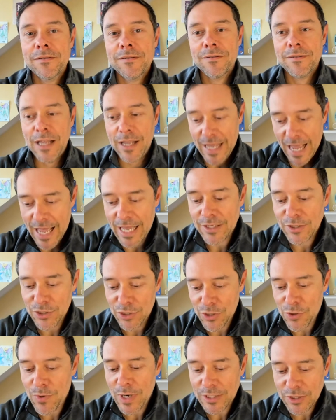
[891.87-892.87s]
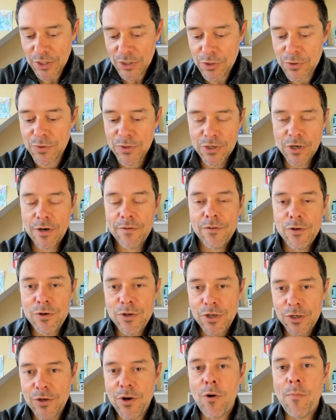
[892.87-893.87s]
like as a user, if you
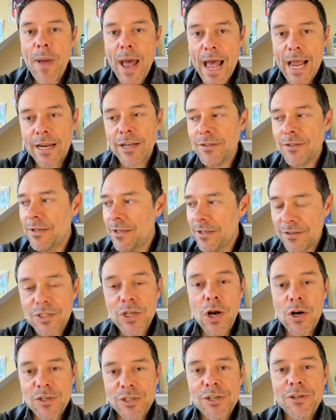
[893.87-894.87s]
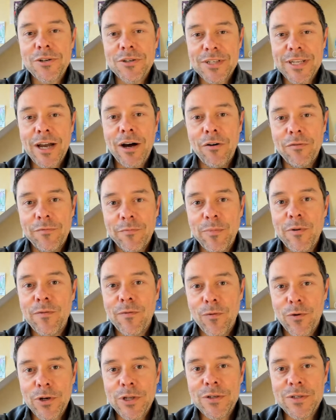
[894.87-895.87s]
could go back and talk to yourself
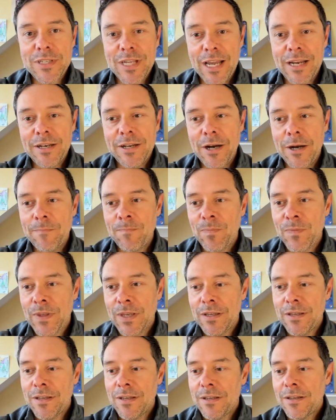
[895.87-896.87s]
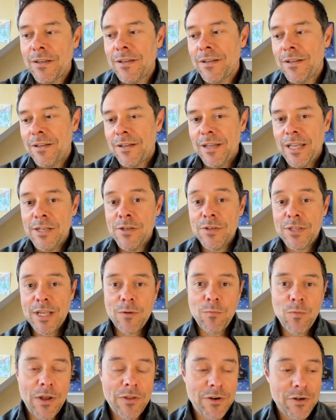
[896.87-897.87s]
before you signed up and you said,
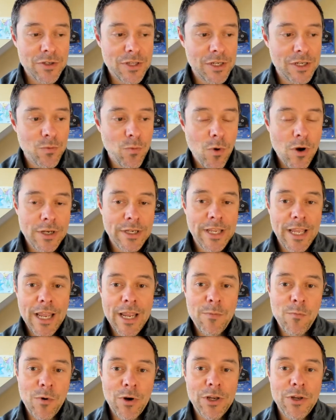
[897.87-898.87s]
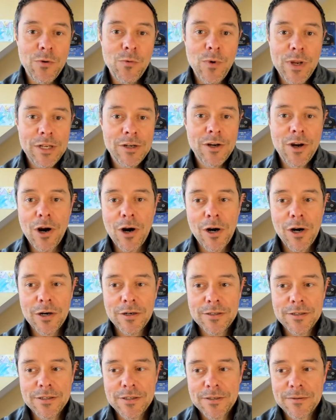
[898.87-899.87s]
well, there's this one game where you win
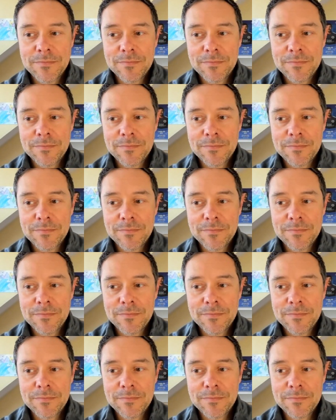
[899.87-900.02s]
cards,